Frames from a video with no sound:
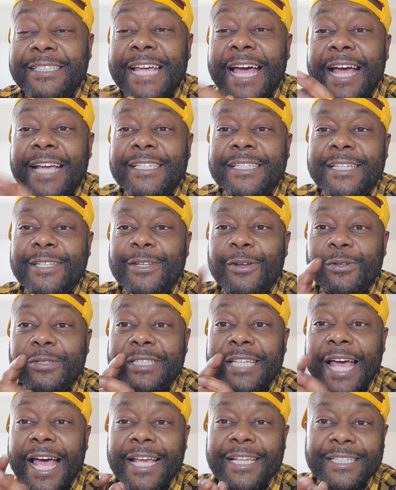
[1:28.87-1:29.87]
toxic, no,
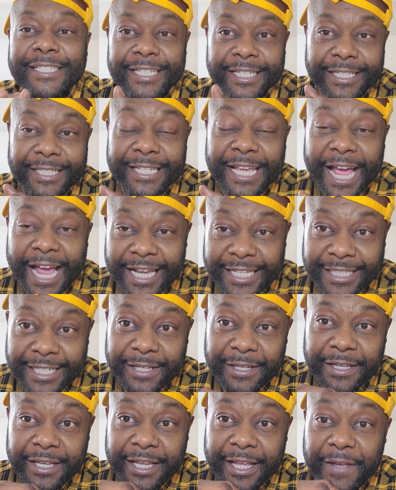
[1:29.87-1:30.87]
toxic,
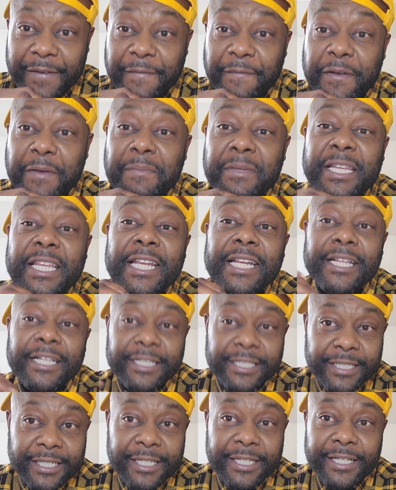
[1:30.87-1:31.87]
toxic
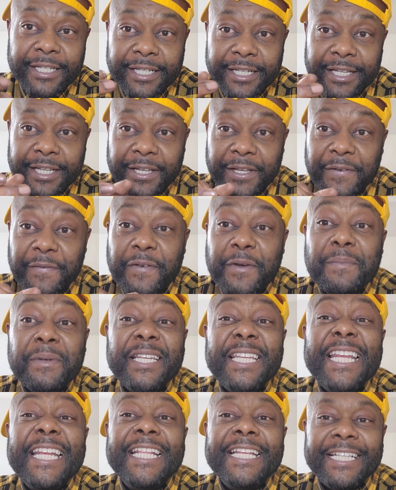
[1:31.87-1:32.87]
femininity.
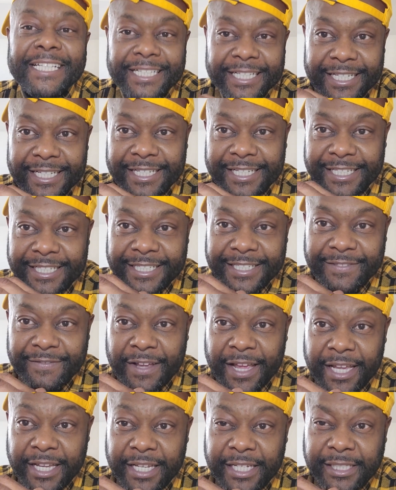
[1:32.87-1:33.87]
Femininity,
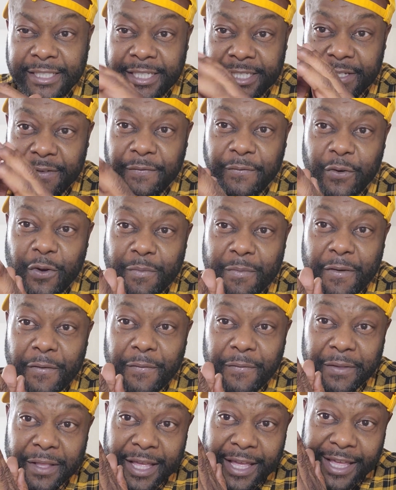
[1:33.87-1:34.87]
right? Is this a form of
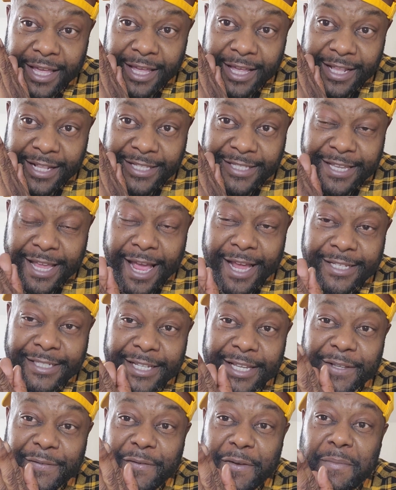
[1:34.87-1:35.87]

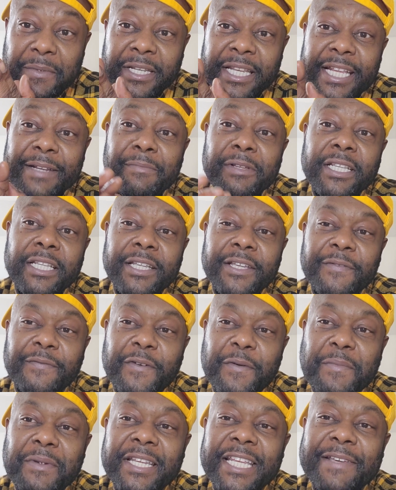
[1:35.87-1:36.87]
toxic femininity?
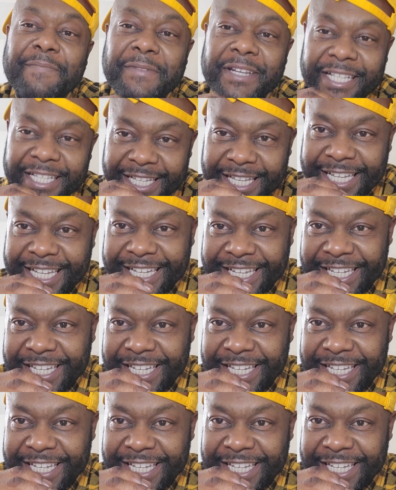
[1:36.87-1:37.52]
Femininity.